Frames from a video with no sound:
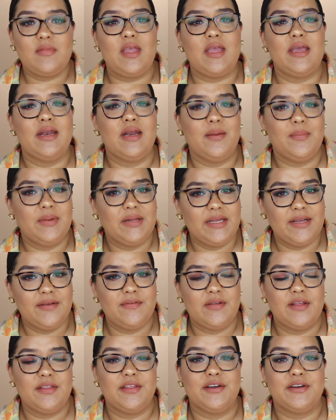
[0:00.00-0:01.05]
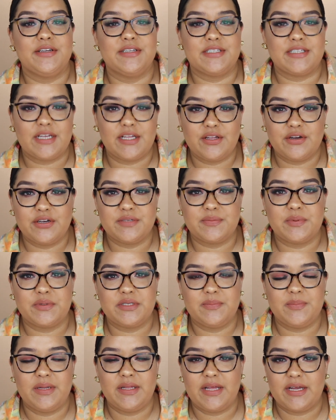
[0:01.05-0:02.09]
And I believe that their concealer is supposed
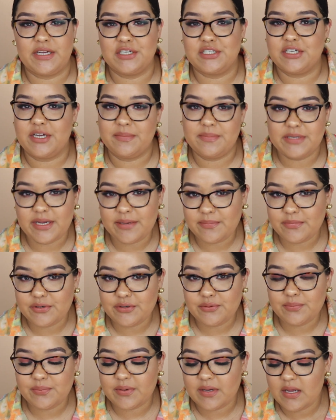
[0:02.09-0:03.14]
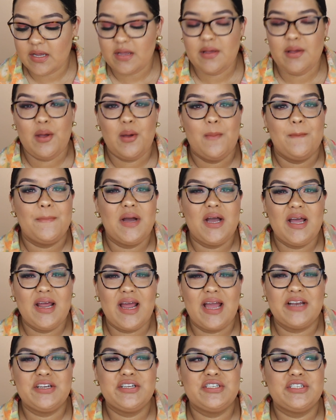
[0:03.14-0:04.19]
to be like a Shape Tape dupe. But
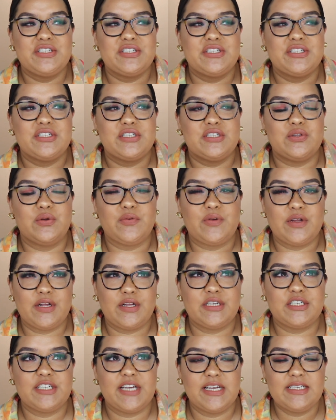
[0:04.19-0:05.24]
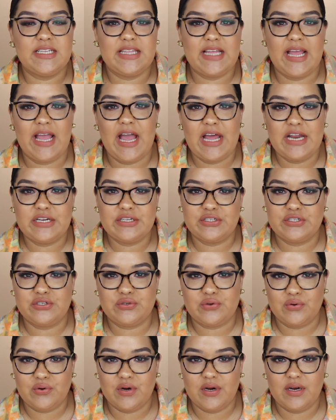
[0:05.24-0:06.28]
the shades that they had in
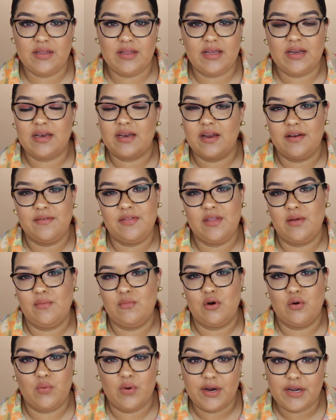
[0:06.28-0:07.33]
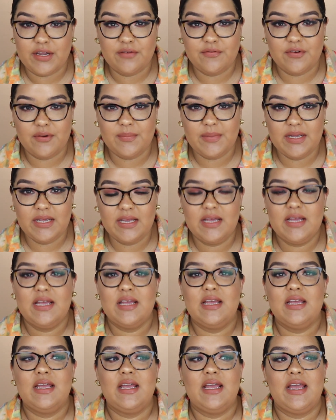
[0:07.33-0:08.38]
store, like none of them were working for me.
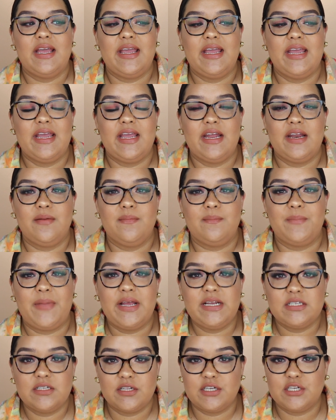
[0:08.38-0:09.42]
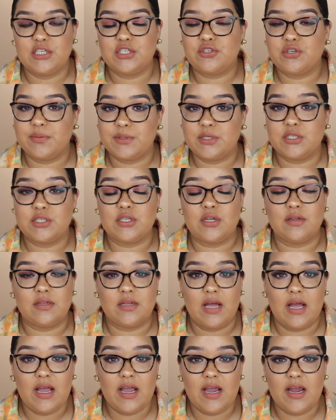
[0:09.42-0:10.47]
And based on the descriptions
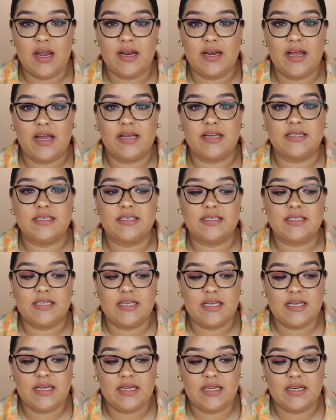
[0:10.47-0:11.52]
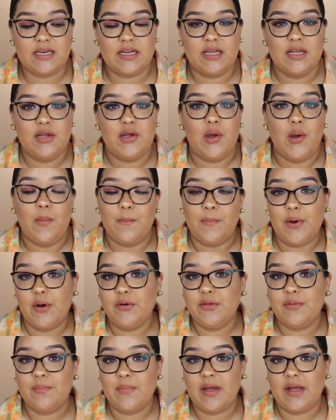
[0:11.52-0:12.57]
online, I seen
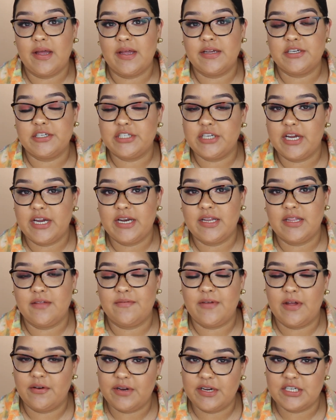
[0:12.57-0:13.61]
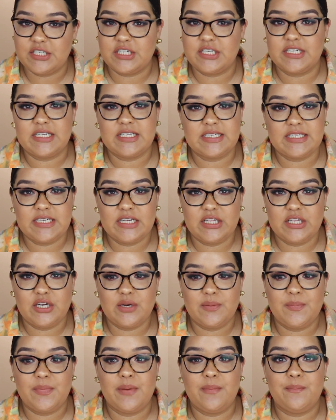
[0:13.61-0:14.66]
both my shade in the foundation and
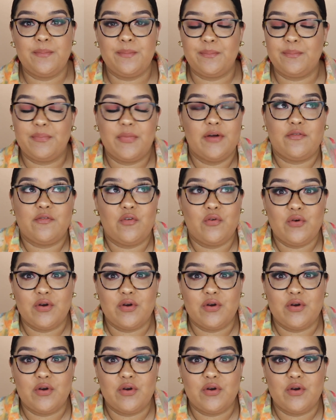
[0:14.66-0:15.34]
concealer, but of